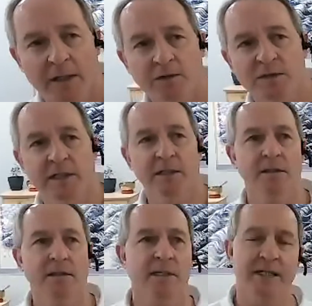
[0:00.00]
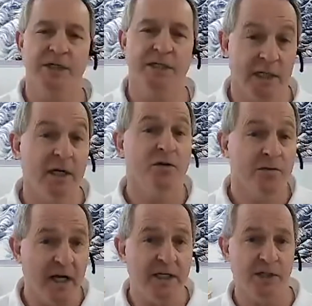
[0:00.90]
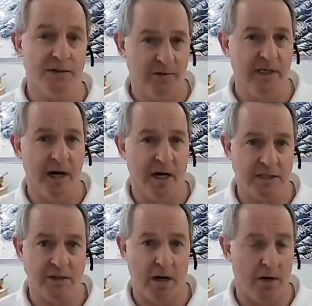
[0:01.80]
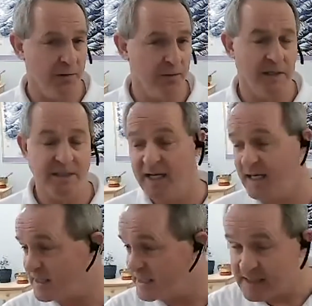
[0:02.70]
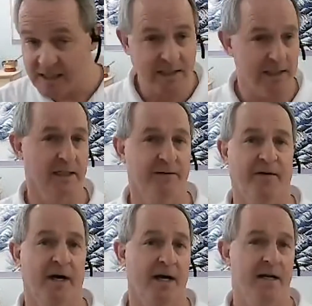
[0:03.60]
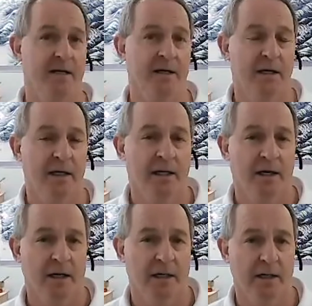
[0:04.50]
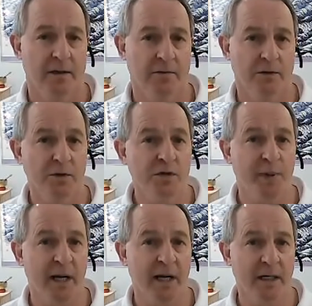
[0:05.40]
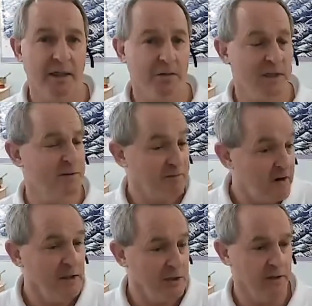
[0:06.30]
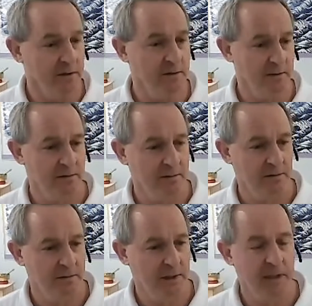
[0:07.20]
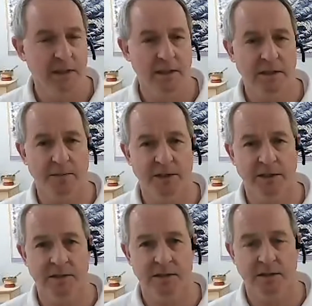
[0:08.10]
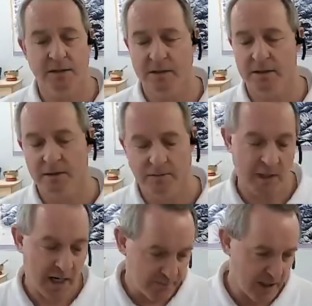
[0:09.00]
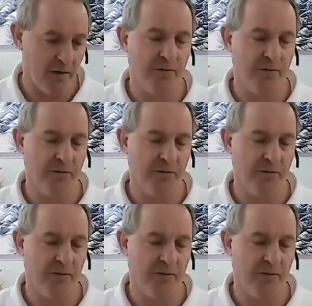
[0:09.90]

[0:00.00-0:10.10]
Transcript: using Tai Chi as an intervention for knee osteoarthritis, and they consistently find uh, reduced pain and increased function in subjects that have knee